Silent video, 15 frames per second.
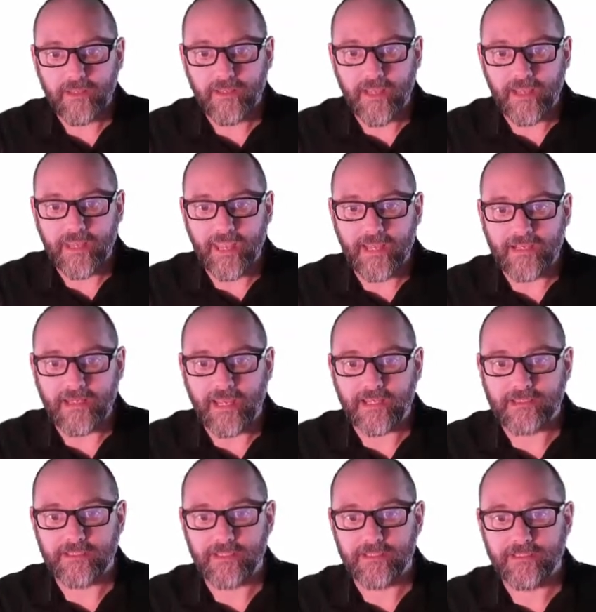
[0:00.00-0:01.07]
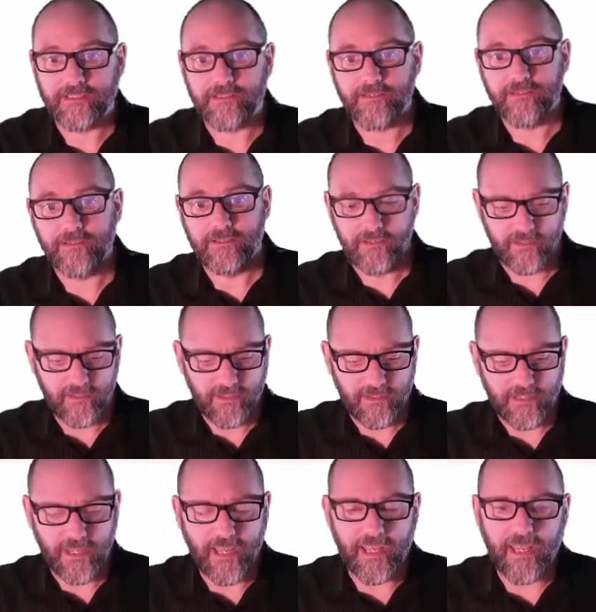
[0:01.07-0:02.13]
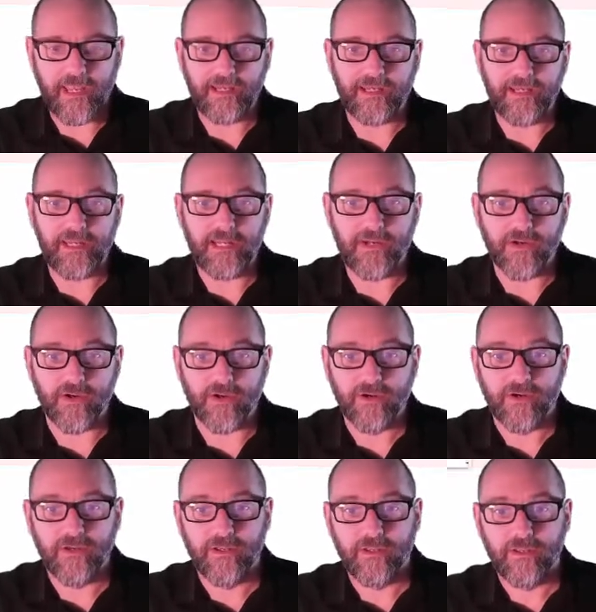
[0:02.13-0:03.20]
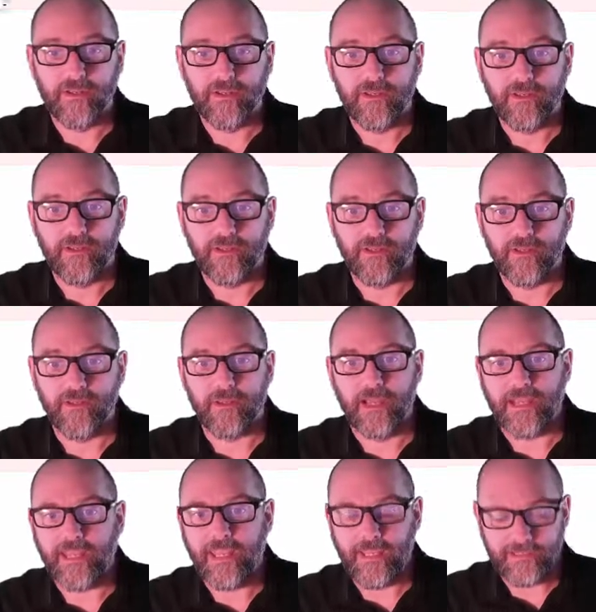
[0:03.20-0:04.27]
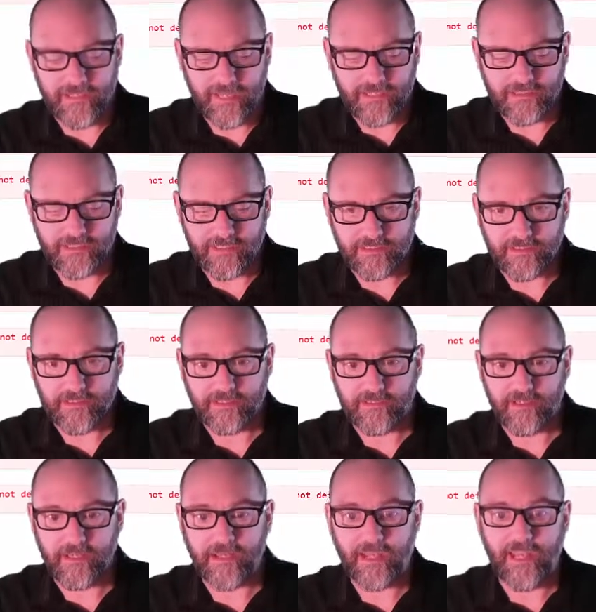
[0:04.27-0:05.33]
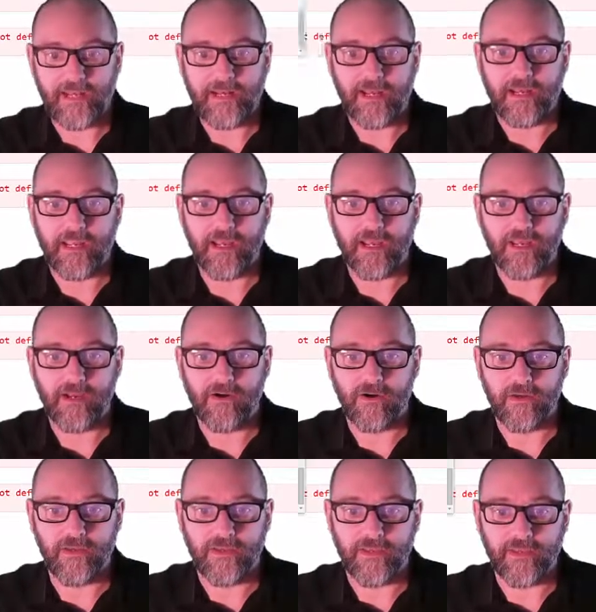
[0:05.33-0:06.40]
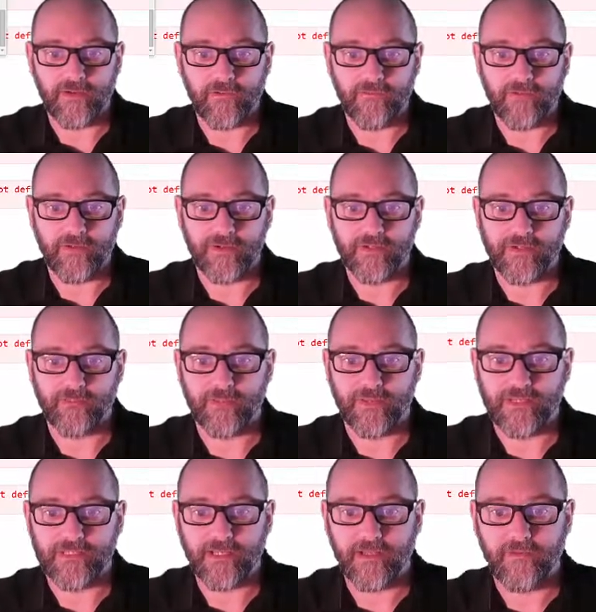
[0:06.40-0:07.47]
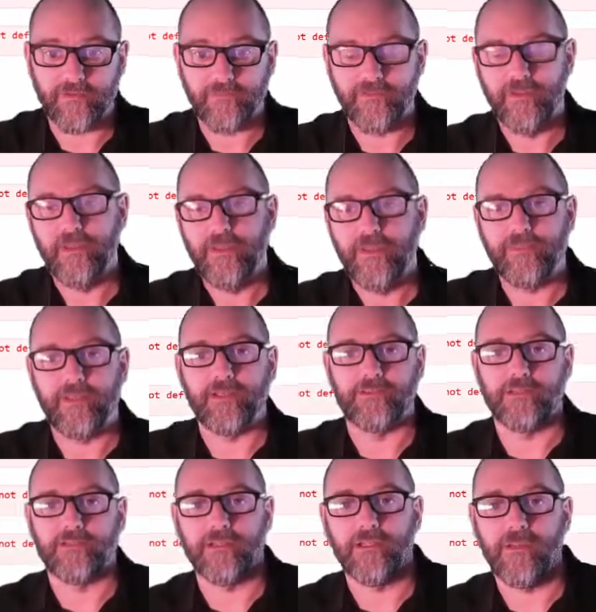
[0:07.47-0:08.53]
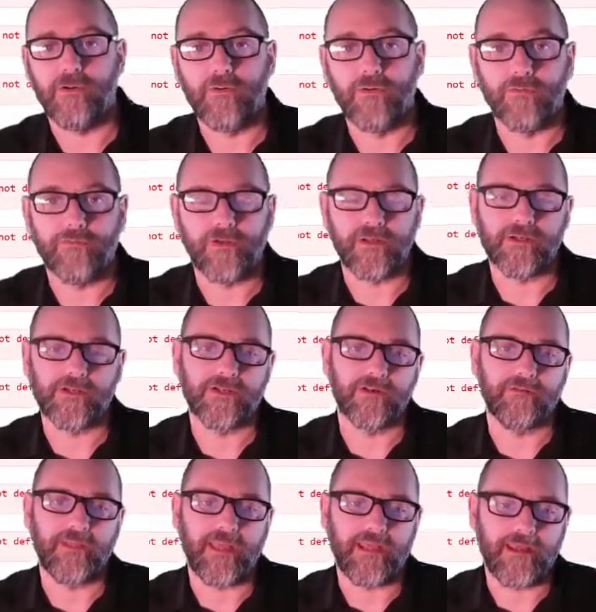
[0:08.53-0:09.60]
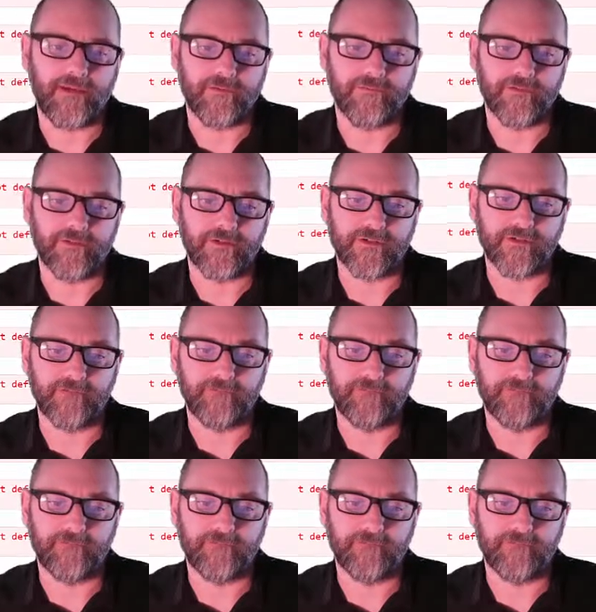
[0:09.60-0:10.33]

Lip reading: I can't access, and inner I can't access. I can't call the inner function myself because it's a local function of that outer function.